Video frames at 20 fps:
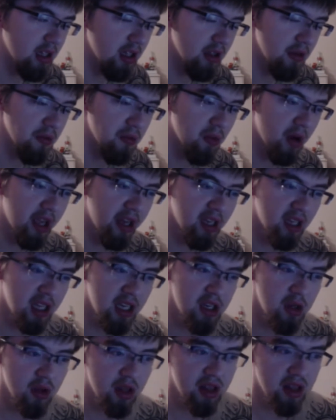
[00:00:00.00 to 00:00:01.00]
Rain can
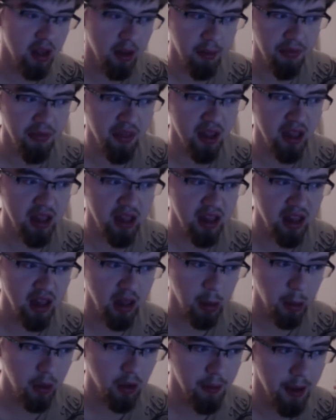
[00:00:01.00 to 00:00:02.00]
do some things
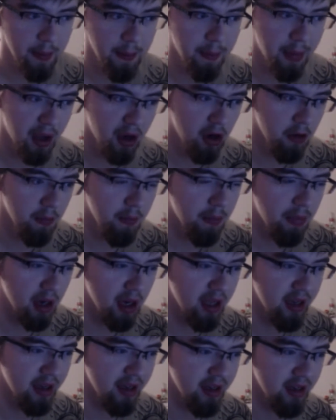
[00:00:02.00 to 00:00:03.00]
a little bit better,
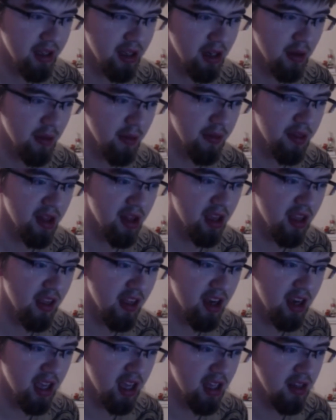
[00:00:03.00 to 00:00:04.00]
but,
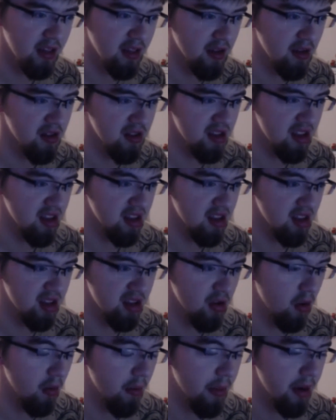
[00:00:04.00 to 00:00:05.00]
again, there's
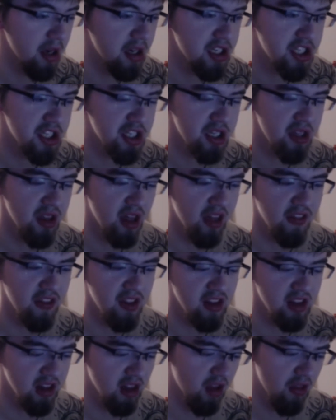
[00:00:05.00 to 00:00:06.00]
so much that
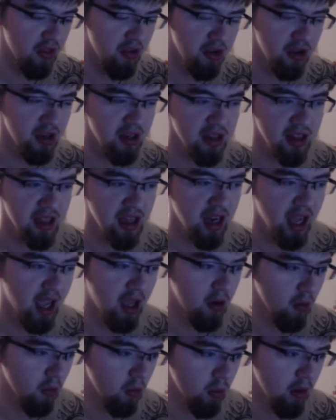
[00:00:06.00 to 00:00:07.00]
these other units can
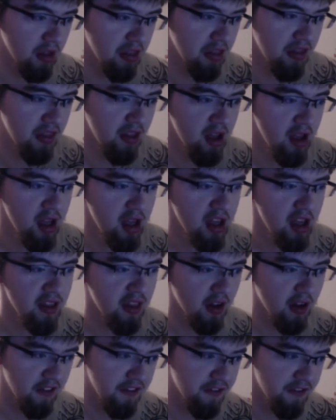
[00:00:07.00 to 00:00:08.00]
handle with
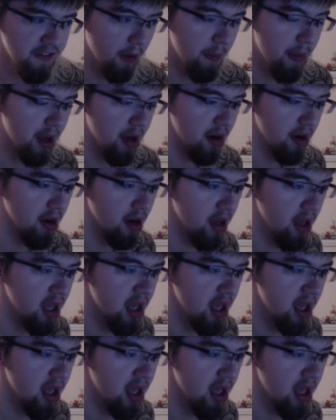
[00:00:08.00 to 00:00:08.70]
that are far better.